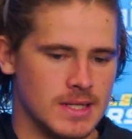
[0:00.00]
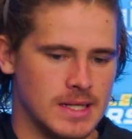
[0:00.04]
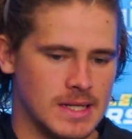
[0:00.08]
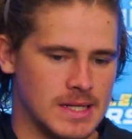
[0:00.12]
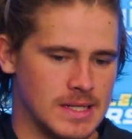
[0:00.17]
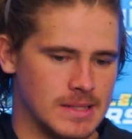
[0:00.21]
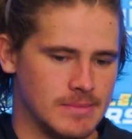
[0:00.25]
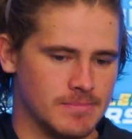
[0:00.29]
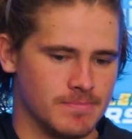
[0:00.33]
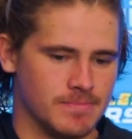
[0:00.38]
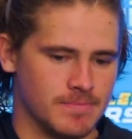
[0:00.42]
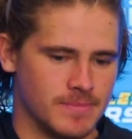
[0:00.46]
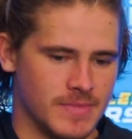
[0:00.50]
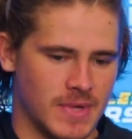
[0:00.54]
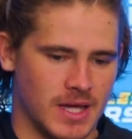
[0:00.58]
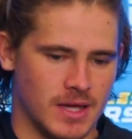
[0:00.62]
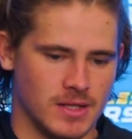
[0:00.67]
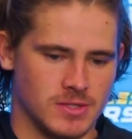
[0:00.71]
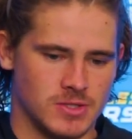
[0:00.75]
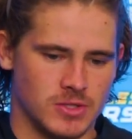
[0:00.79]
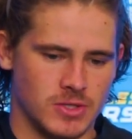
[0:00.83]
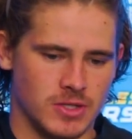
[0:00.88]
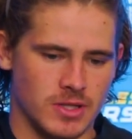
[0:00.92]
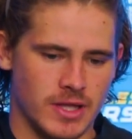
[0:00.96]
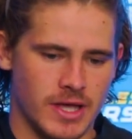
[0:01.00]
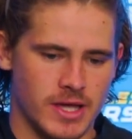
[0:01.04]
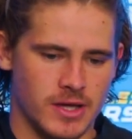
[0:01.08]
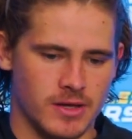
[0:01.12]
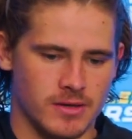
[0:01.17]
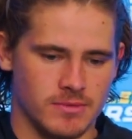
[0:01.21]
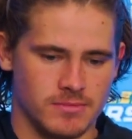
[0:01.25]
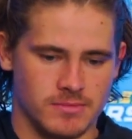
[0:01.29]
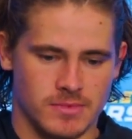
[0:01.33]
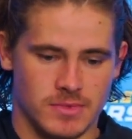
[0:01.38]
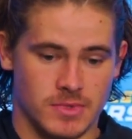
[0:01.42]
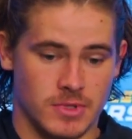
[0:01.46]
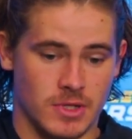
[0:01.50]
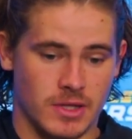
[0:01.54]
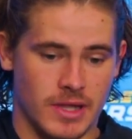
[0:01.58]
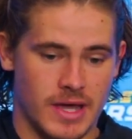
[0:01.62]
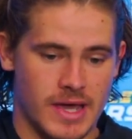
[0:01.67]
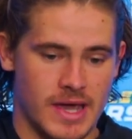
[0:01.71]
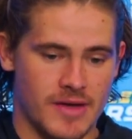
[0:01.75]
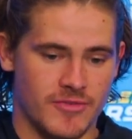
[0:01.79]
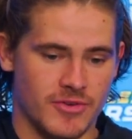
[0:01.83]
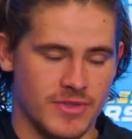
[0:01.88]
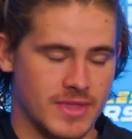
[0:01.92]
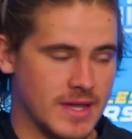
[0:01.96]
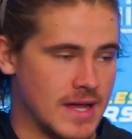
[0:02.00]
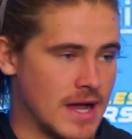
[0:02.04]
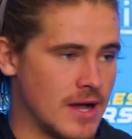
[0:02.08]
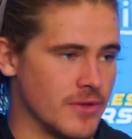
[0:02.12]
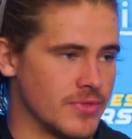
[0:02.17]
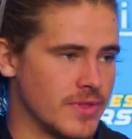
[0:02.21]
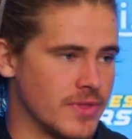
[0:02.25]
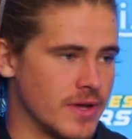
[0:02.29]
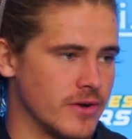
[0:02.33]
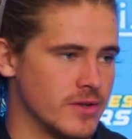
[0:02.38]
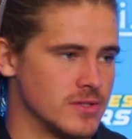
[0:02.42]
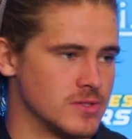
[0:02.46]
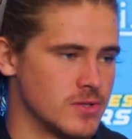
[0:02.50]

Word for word: um, and so you lay you lay everything out there.